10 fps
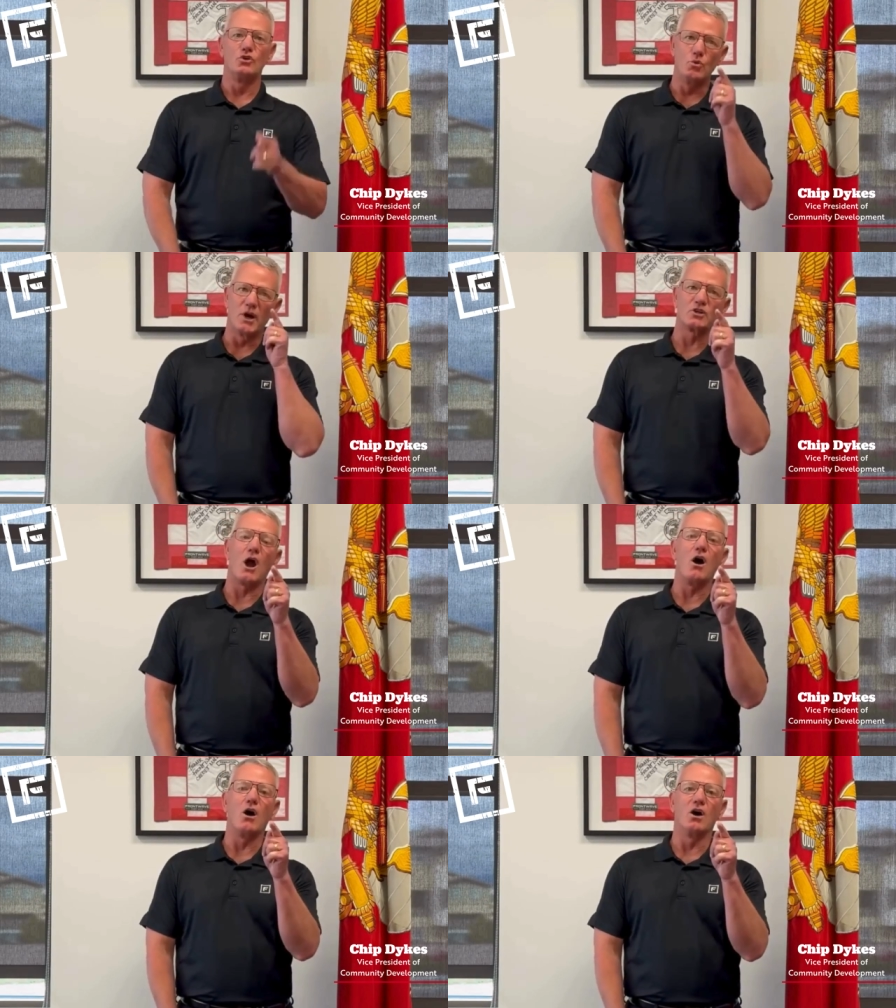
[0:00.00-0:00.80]
You worked
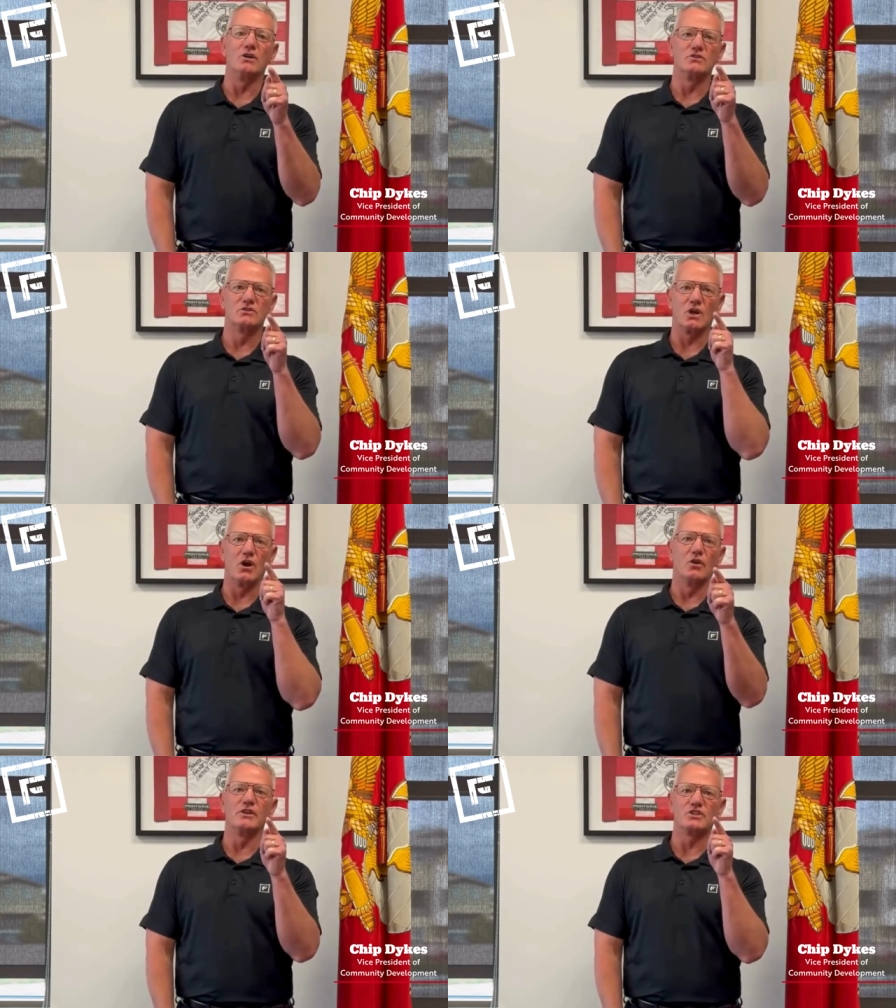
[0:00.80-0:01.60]
hard to
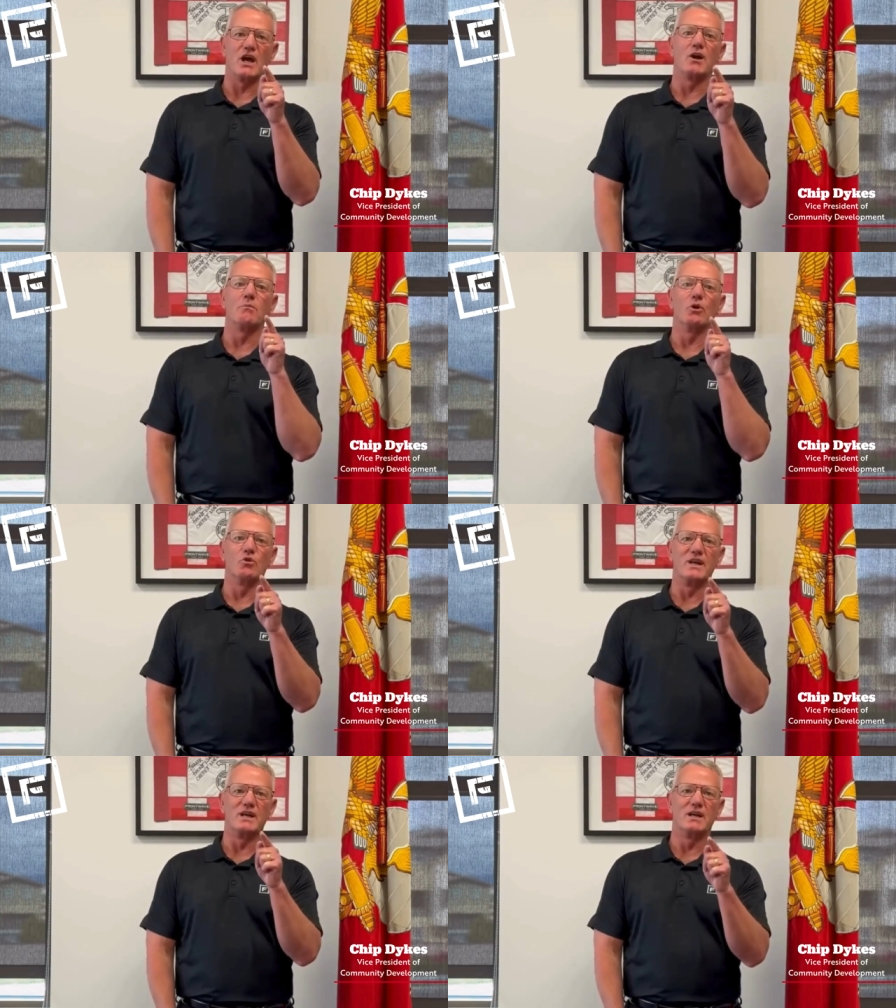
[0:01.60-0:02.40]
earn the title
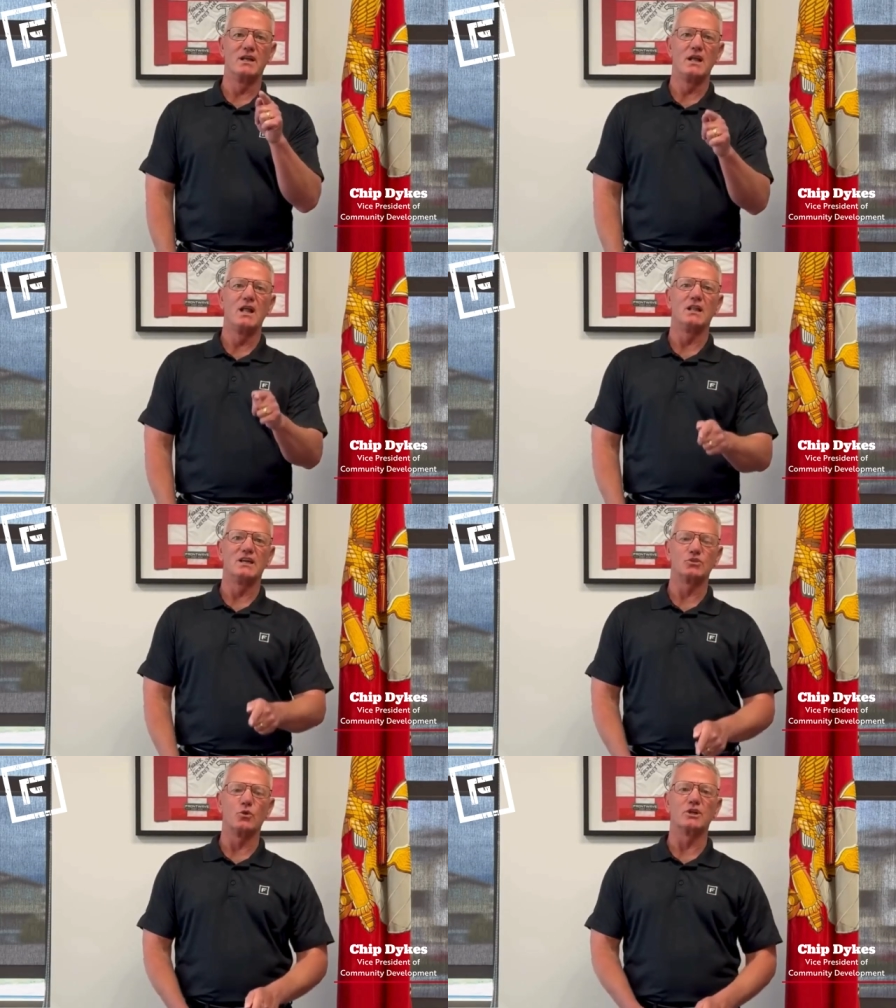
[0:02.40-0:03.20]
Marine.
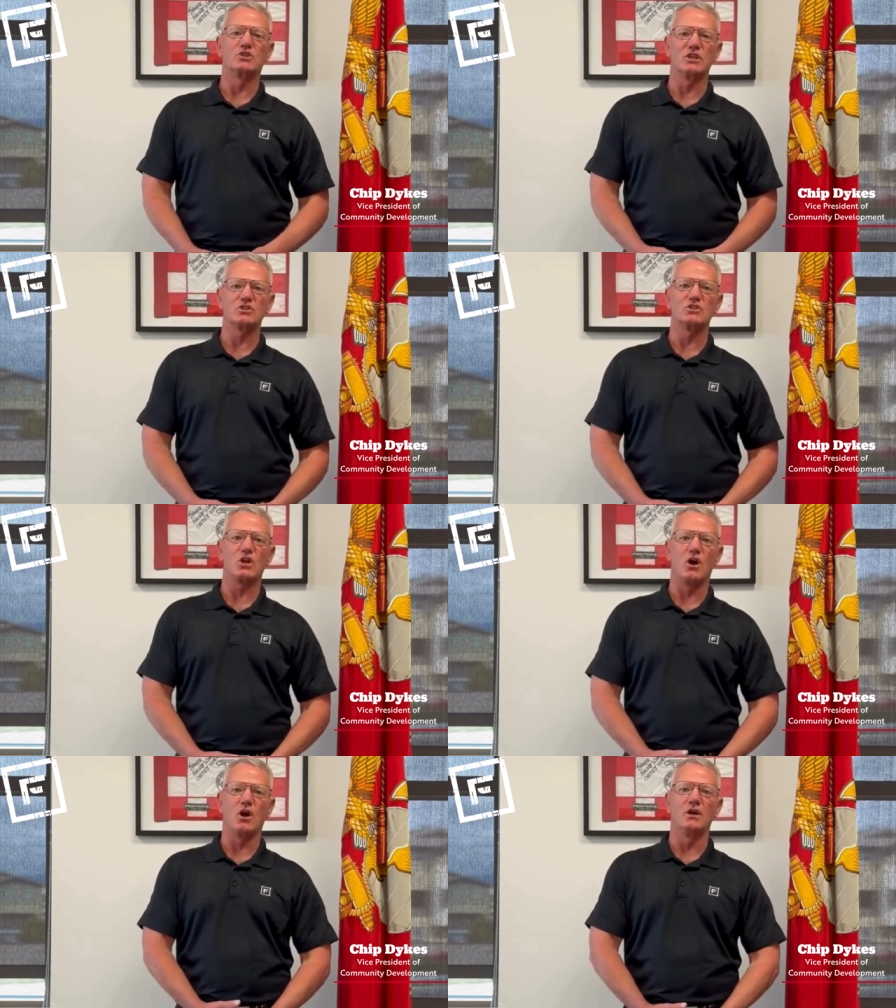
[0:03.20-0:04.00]
Let's work just as
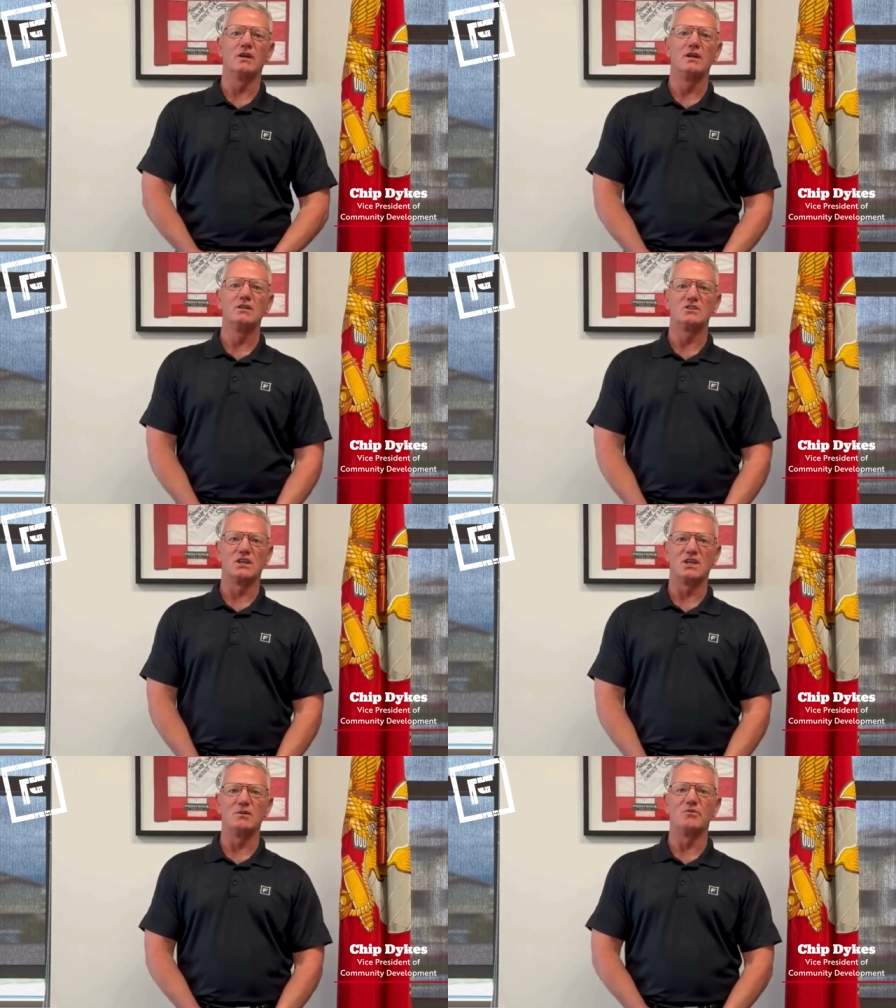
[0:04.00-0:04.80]
hard to
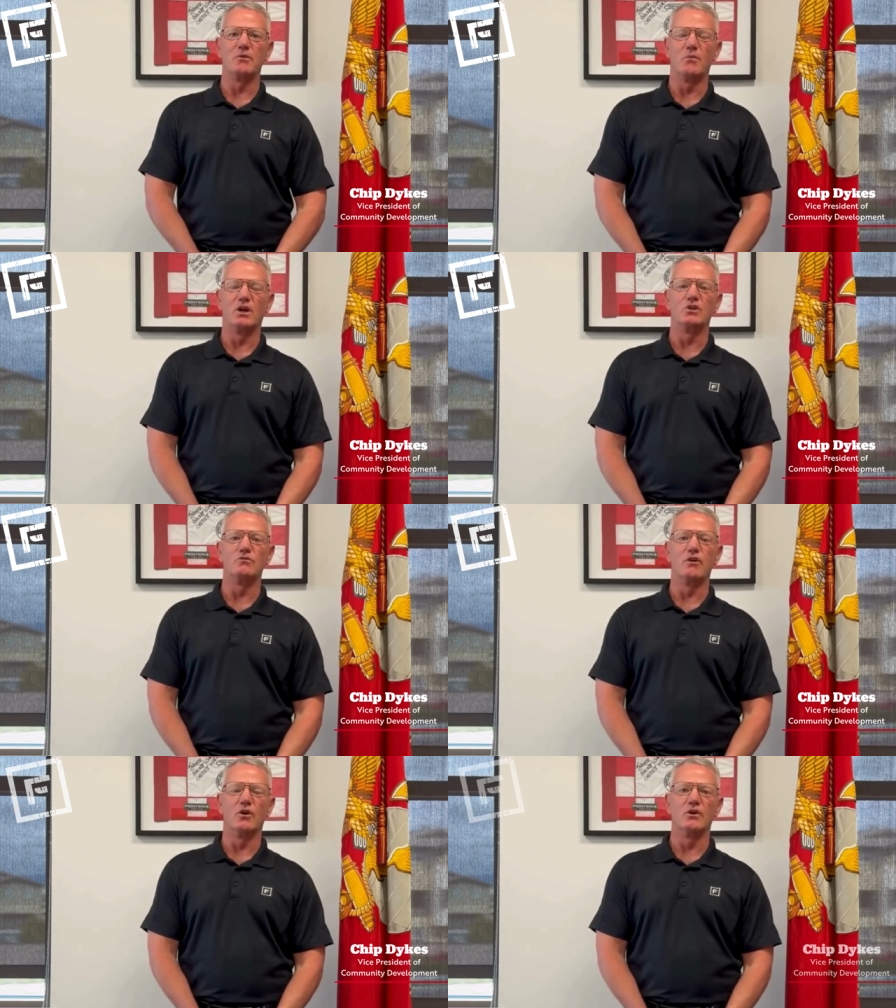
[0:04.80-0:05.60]
keep the money
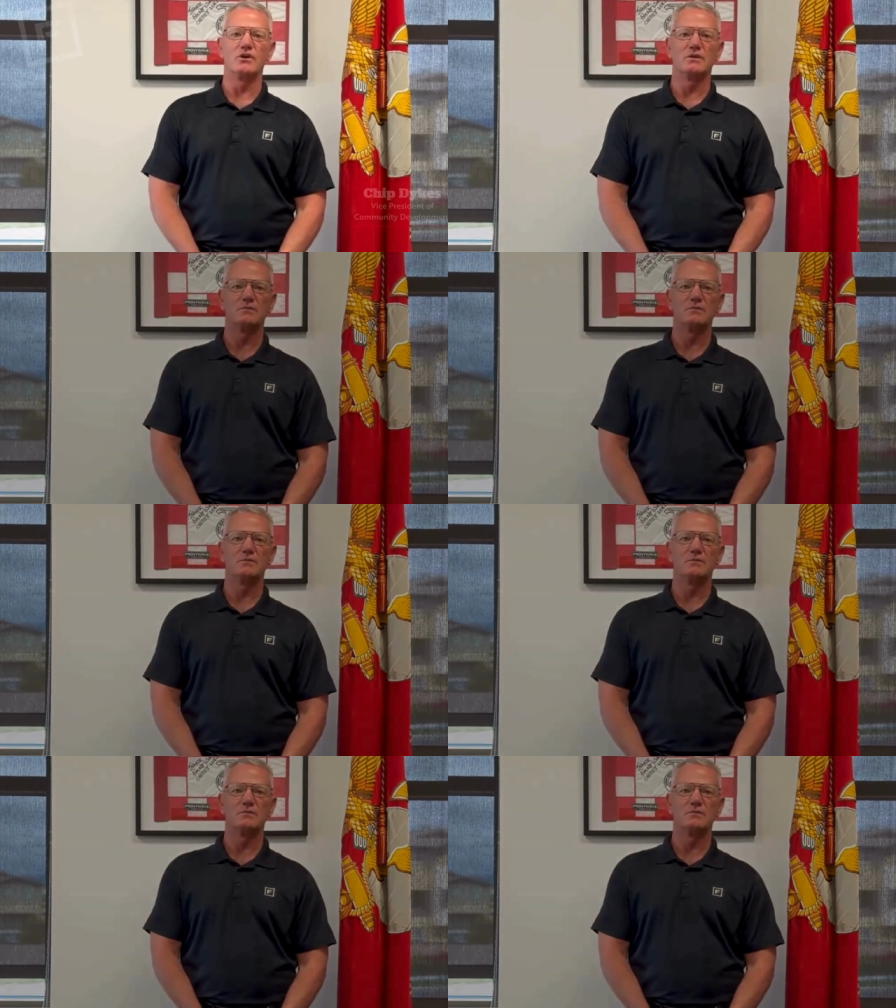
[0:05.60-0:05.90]
you've earned.